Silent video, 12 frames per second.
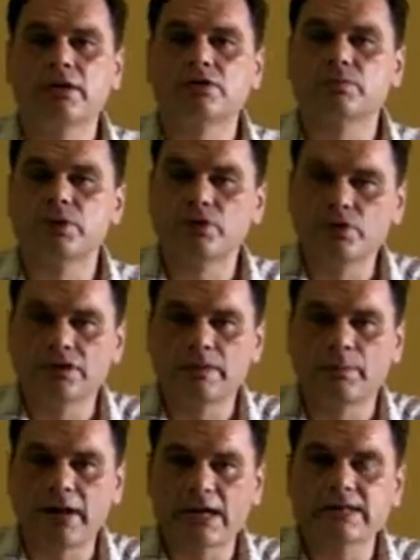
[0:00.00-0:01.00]
So we use the
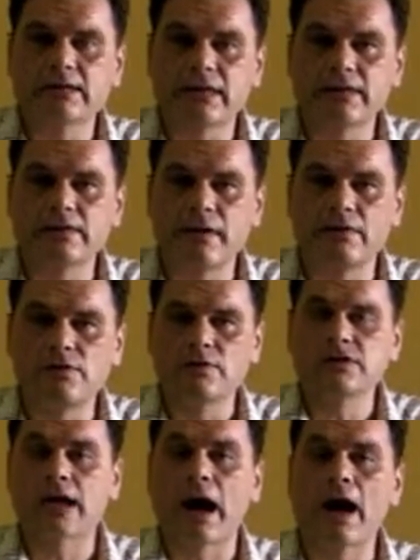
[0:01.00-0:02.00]
present
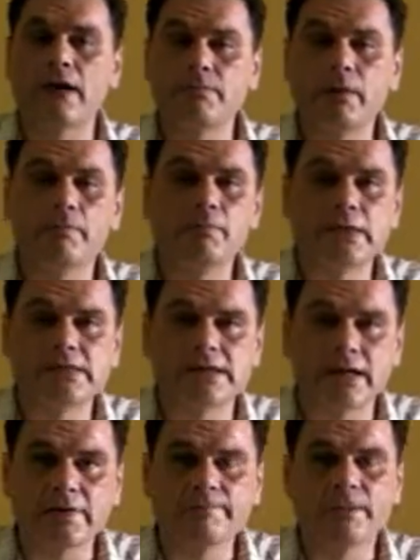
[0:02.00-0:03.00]
continuous, I'm
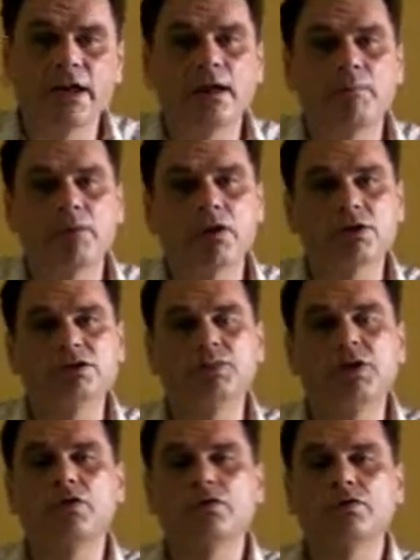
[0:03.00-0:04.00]
meeting, plus
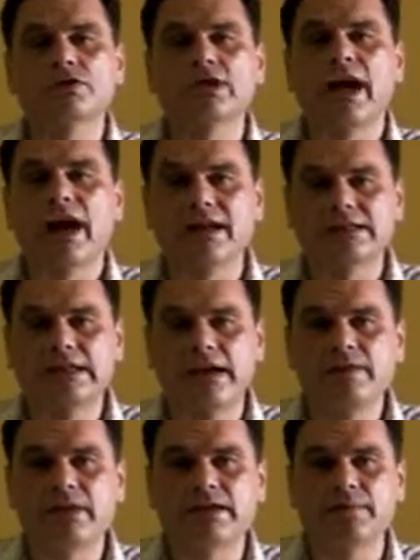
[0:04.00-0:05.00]
we use a
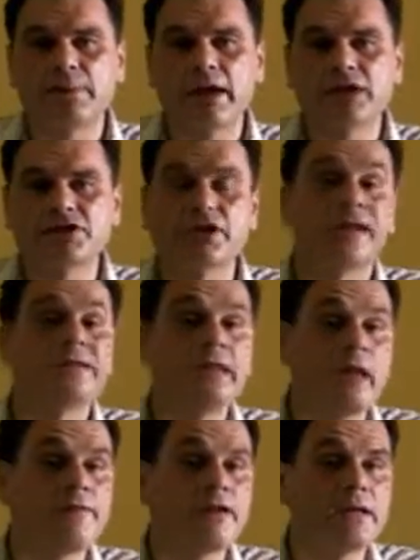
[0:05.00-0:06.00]
time expression, a
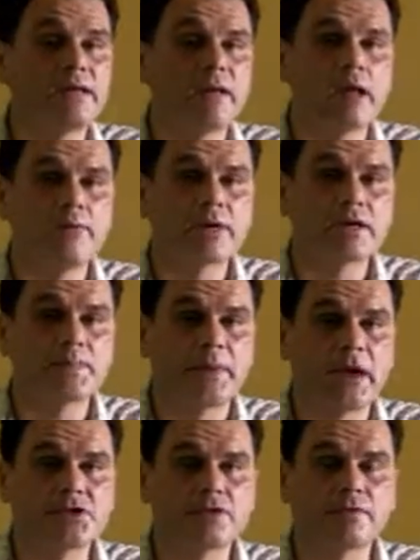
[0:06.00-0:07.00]
definite time
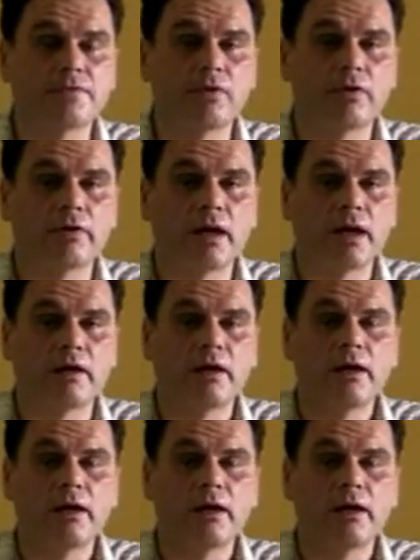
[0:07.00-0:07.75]
expression for that.